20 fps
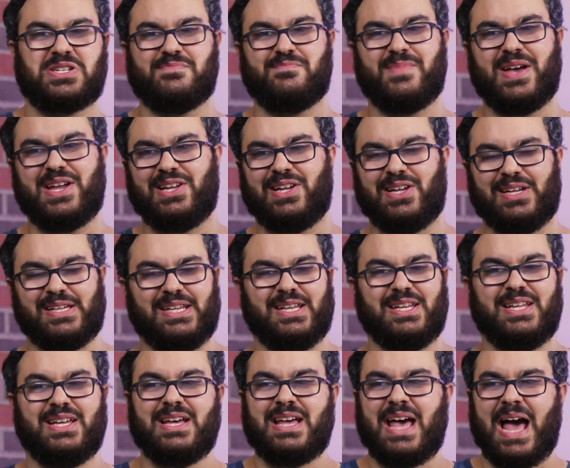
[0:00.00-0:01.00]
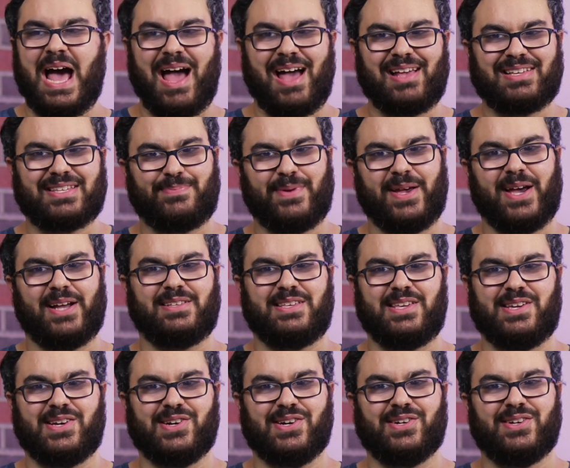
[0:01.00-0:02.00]
dimension aspect
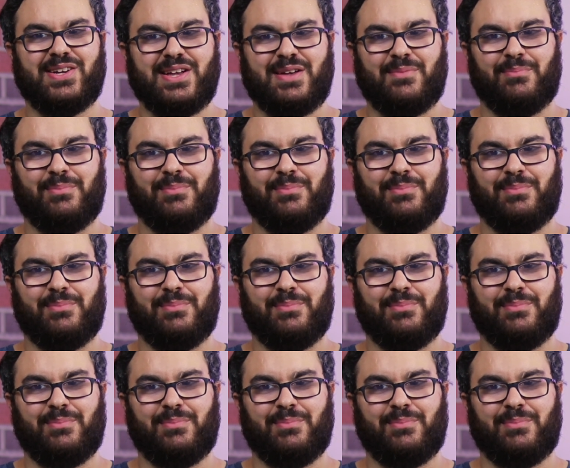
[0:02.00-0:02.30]
here,